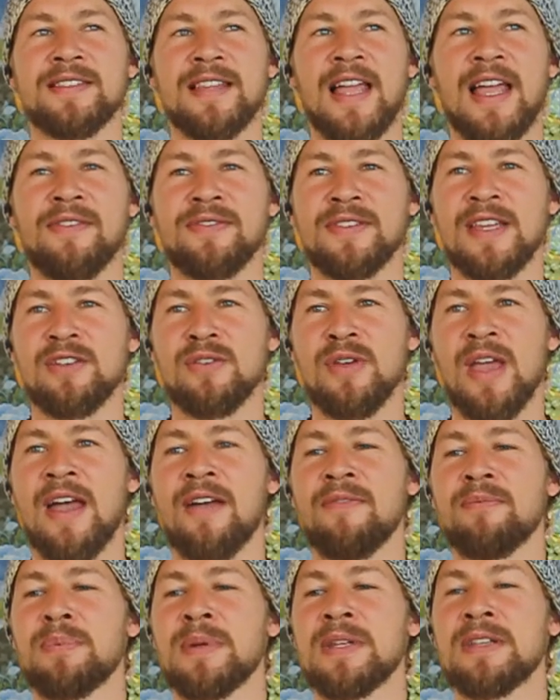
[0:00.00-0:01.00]
life that you
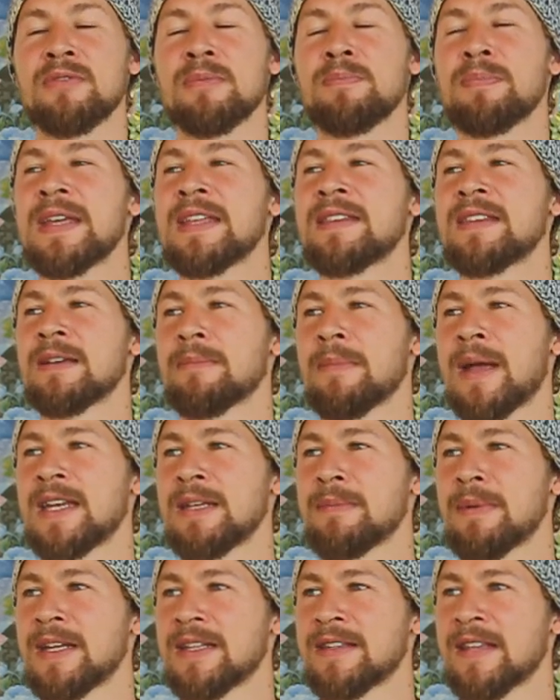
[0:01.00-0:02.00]
have been repeating
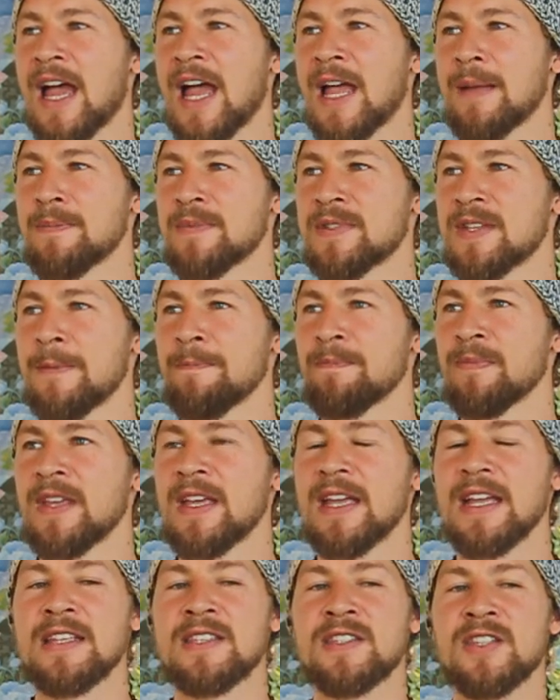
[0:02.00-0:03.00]
many, many times.
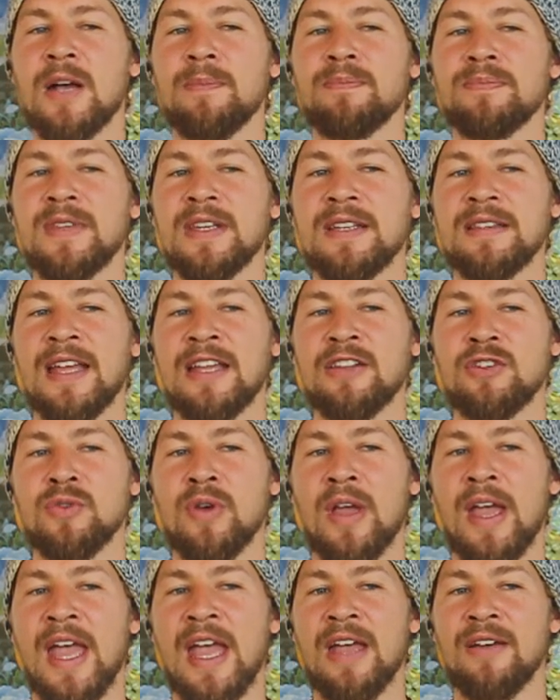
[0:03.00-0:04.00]
It's something that you
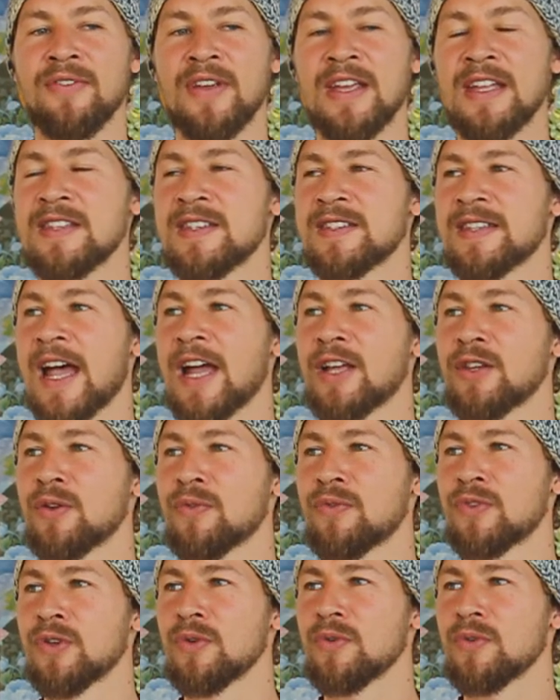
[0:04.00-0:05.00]
have inside
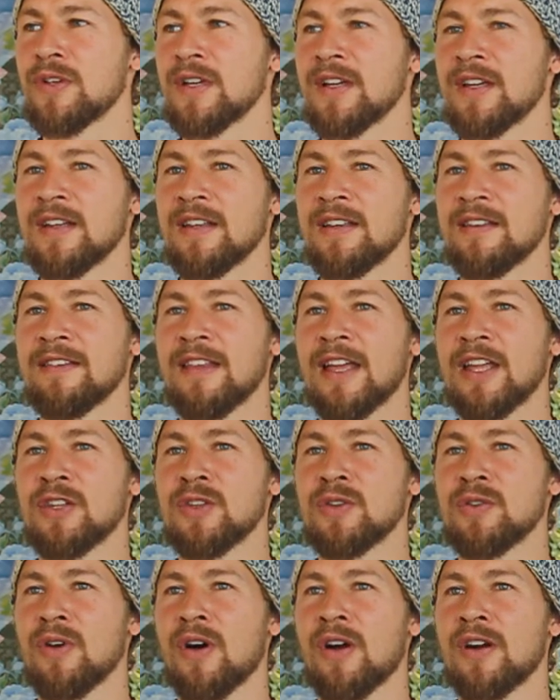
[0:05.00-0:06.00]
of you,
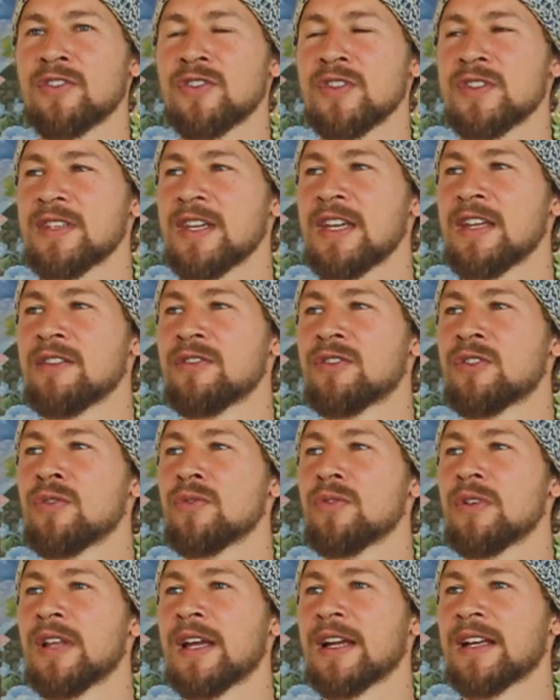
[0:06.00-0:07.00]
that you are just
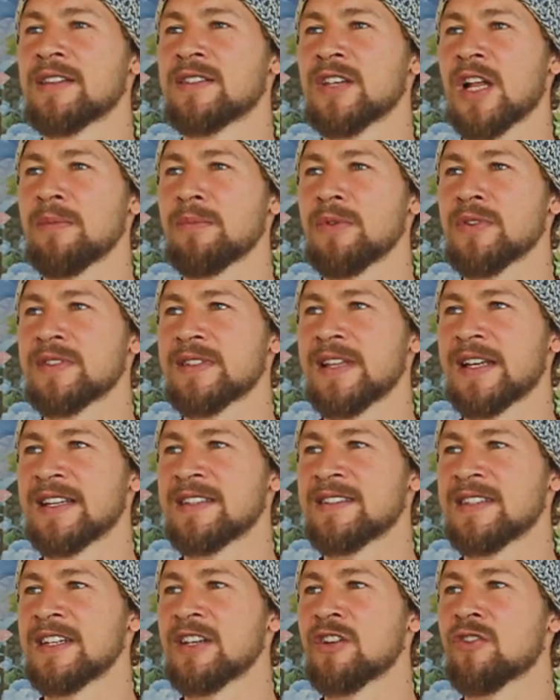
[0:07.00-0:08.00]
into, like it's almost like
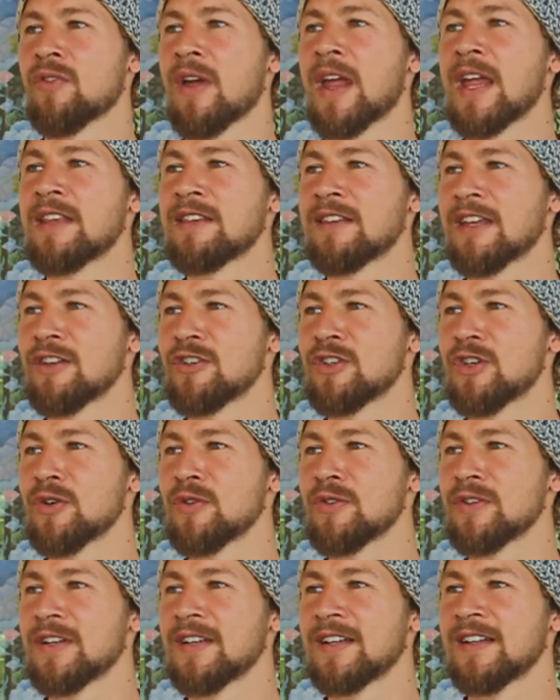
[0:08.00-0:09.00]
it's ingrained in
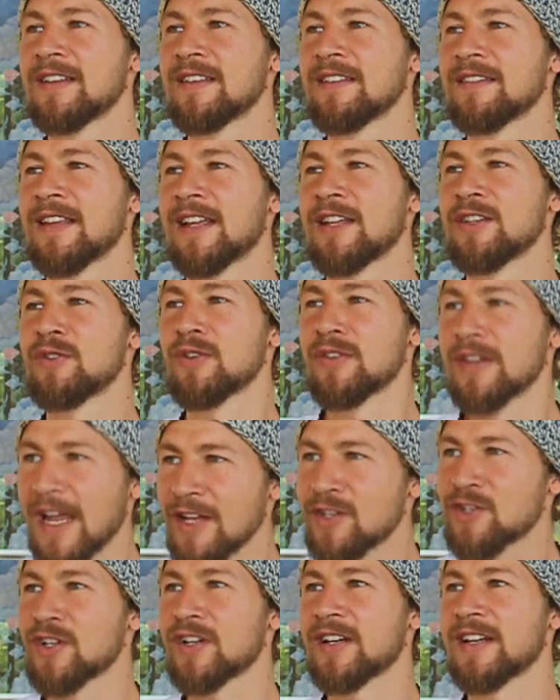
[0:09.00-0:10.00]
you, that you're
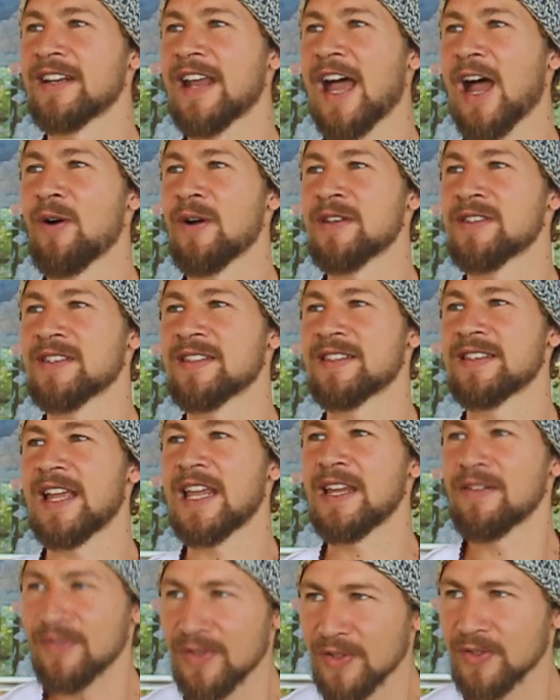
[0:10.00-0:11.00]
naturally now as a
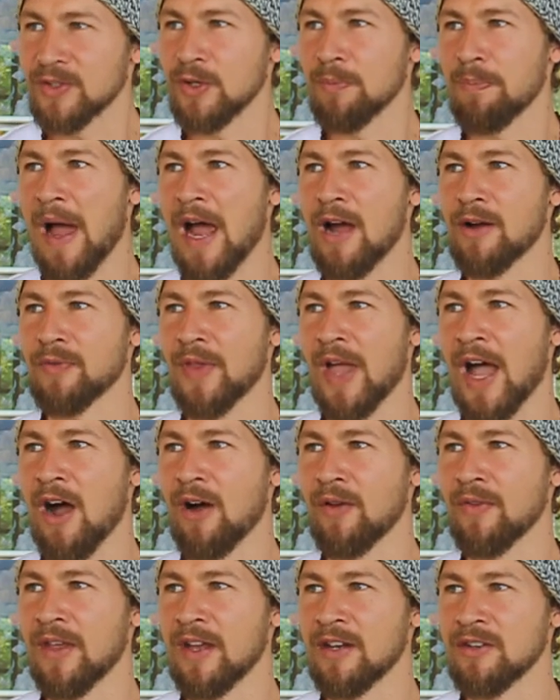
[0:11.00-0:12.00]
slave, you bow
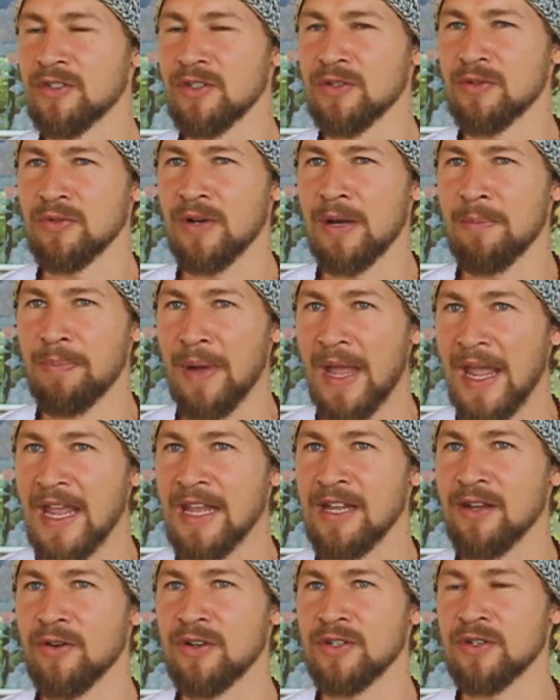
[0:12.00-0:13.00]
down and you
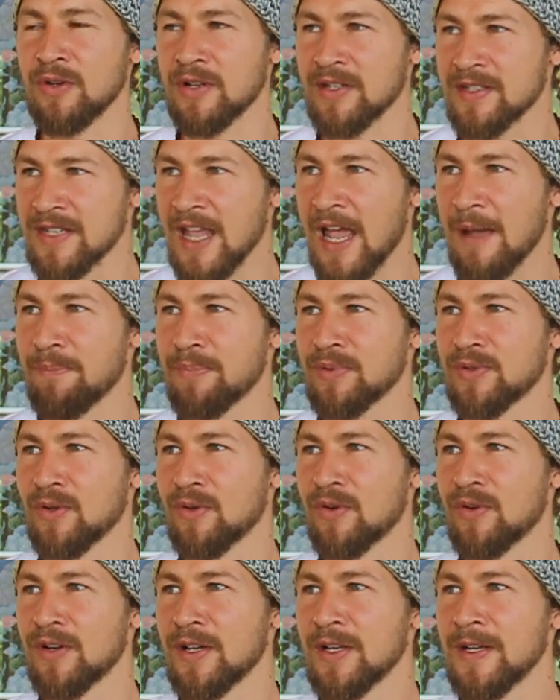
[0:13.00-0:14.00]
obey or you accept,
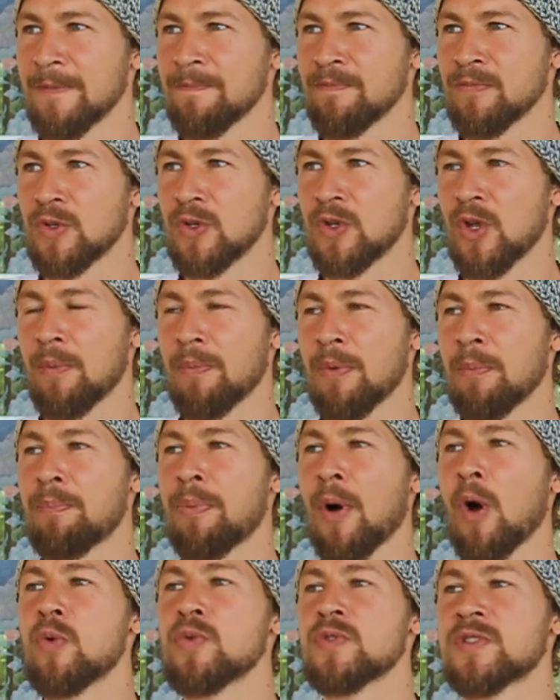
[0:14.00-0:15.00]
or you're not
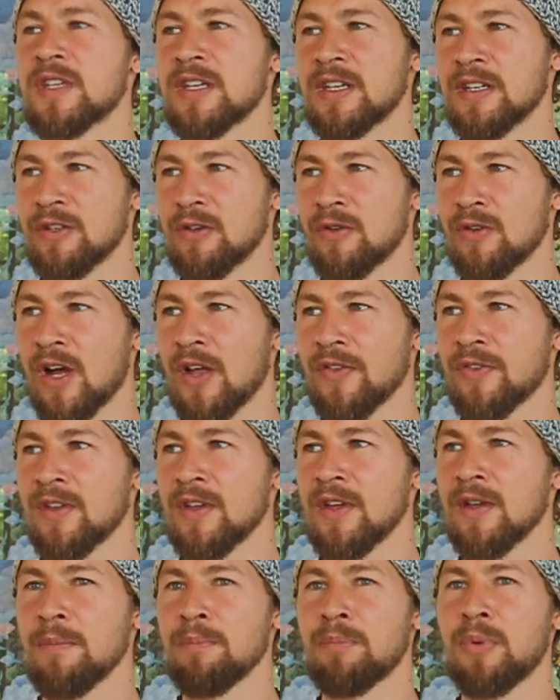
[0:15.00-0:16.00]
opposing, you're not
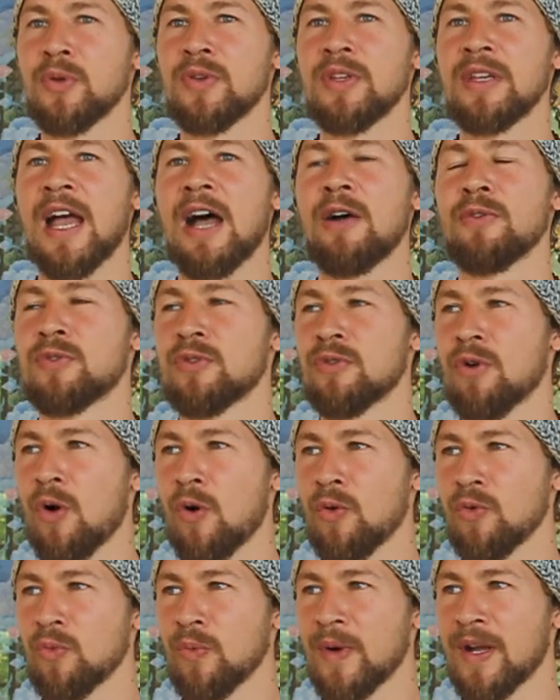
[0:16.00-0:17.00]
putting out your
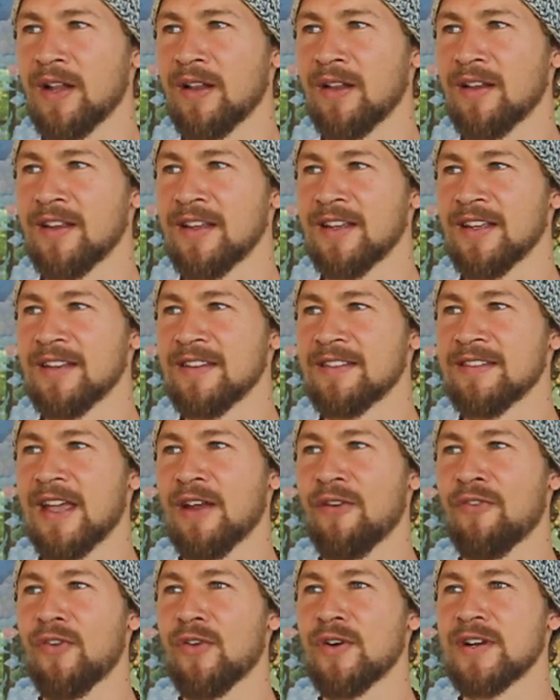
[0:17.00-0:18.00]
own will.
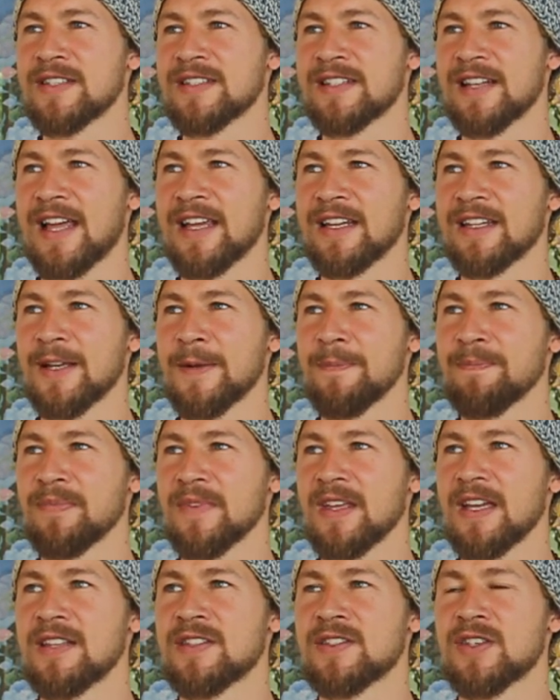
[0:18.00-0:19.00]
Therefore it's like,
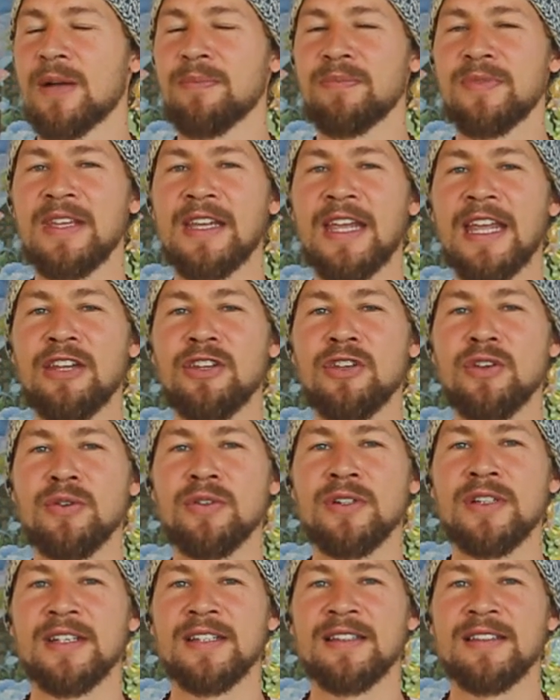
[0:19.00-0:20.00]
it's something in
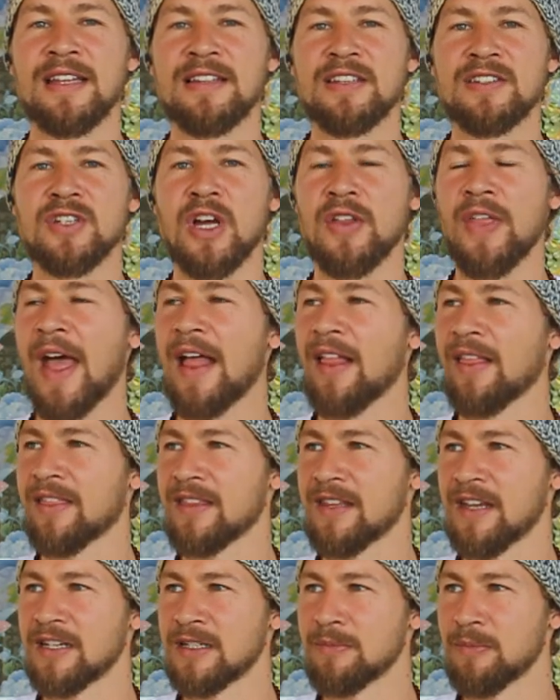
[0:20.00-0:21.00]
you that is not
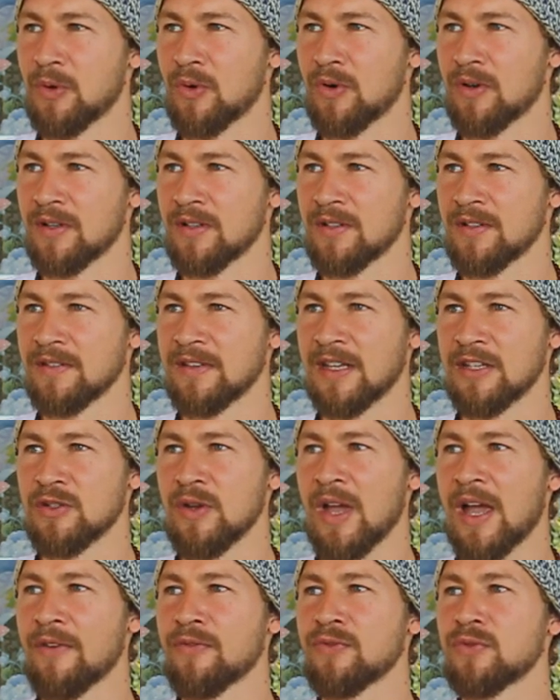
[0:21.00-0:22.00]
healthy anymore, that
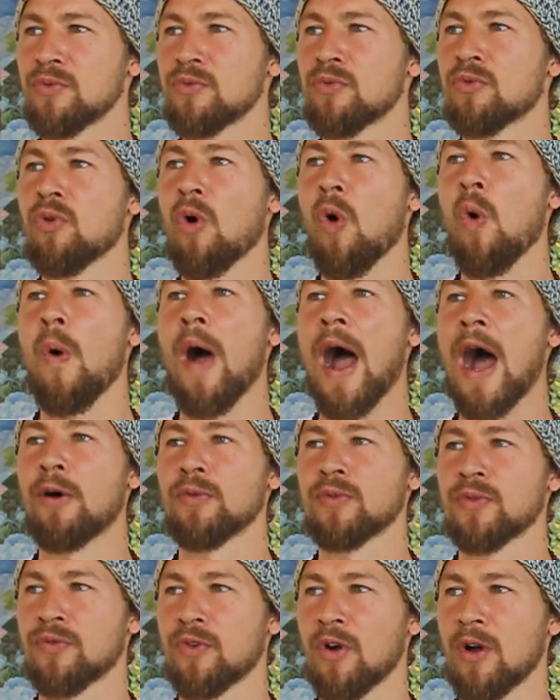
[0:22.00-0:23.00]
you have to grow
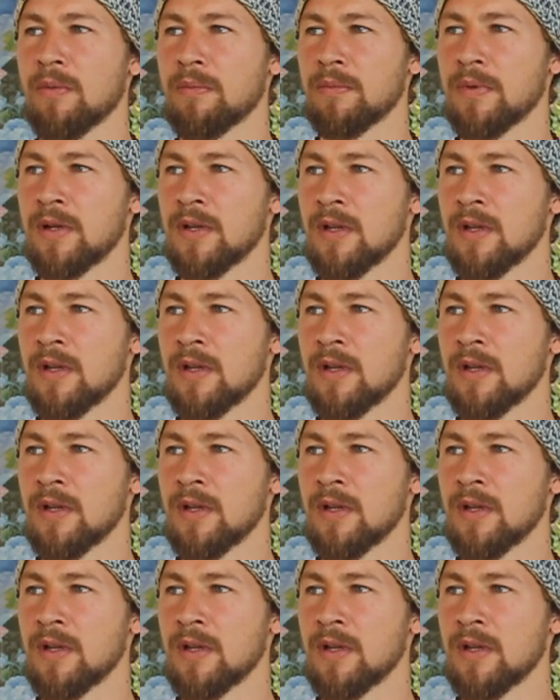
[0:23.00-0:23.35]
out from.